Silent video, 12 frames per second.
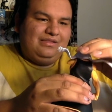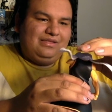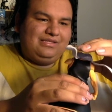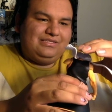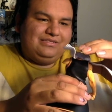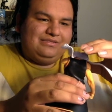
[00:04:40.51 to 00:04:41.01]

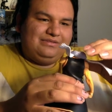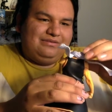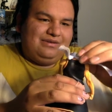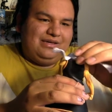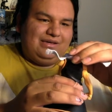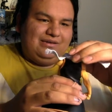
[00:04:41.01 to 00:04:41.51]
That's
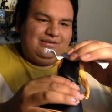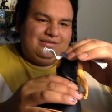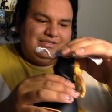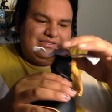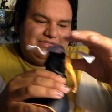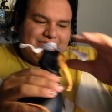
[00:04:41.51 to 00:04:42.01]
okay.
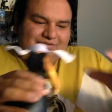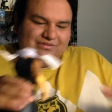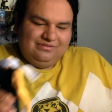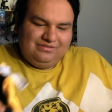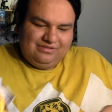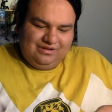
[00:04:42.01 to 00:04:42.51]
His
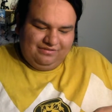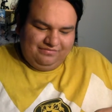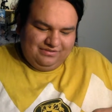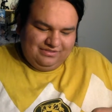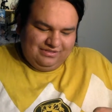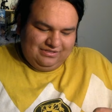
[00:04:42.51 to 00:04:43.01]
scarf
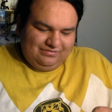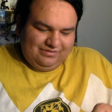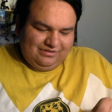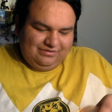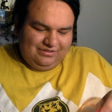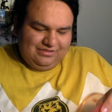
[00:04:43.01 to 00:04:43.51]
is a little
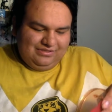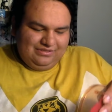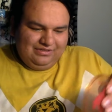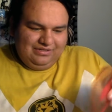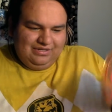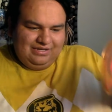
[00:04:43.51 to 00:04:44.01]
bit loose.
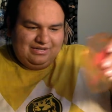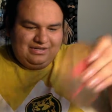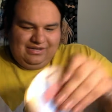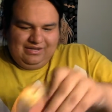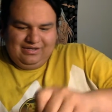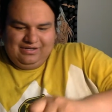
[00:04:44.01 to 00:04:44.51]

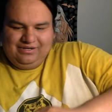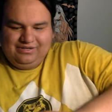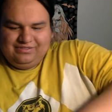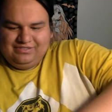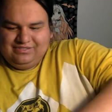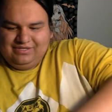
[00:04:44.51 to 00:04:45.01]
And
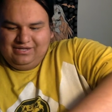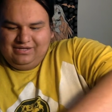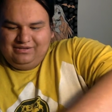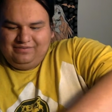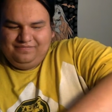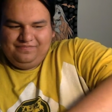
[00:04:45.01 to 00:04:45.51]
here's his
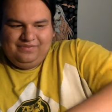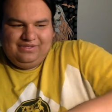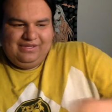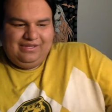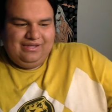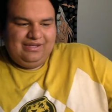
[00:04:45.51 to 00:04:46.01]
stand.
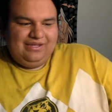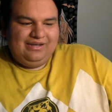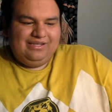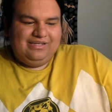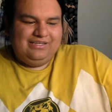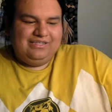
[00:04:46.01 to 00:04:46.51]
And
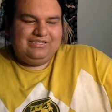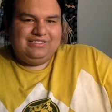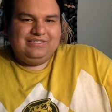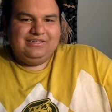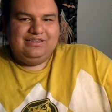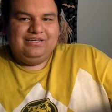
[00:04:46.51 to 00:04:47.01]
his
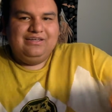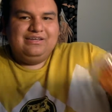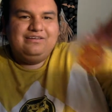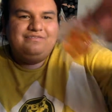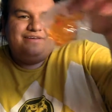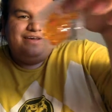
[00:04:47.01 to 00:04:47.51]

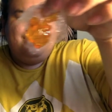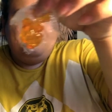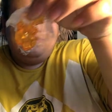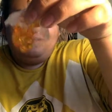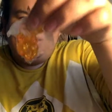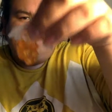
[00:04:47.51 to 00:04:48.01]

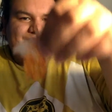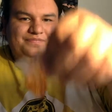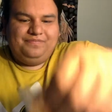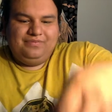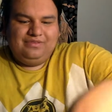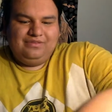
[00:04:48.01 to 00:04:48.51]
fireball,
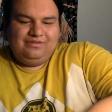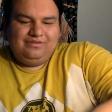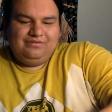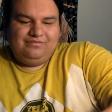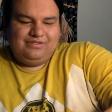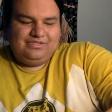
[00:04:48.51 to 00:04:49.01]

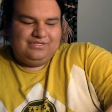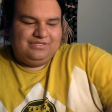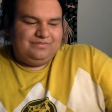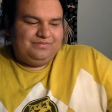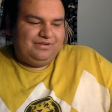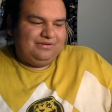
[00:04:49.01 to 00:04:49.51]
which
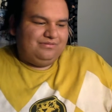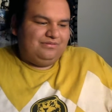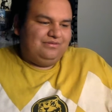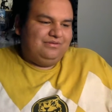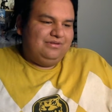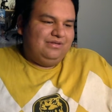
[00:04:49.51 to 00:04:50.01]
is pretty cool.
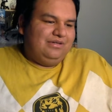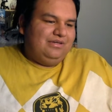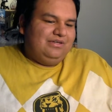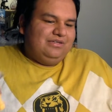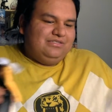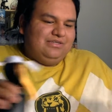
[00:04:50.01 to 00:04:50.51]

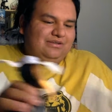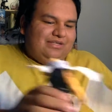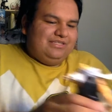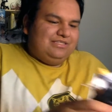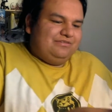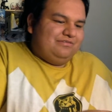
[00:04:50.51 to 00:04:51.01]
So
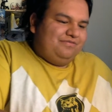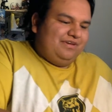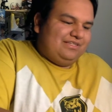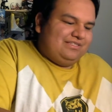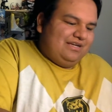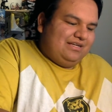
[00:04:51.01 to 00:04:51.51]
let's
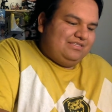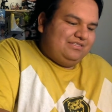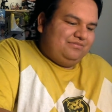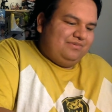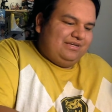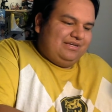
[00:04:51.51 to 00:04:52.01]
fix
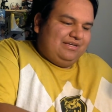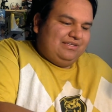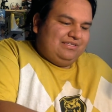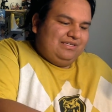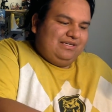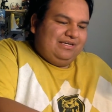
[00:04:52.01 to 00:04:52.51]
Natsu
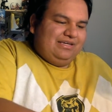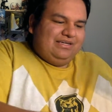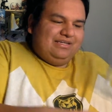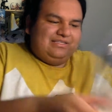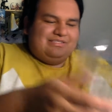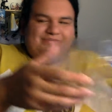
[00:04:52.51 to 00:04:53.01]
because he
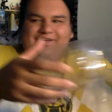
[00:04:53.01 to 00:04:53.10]
is a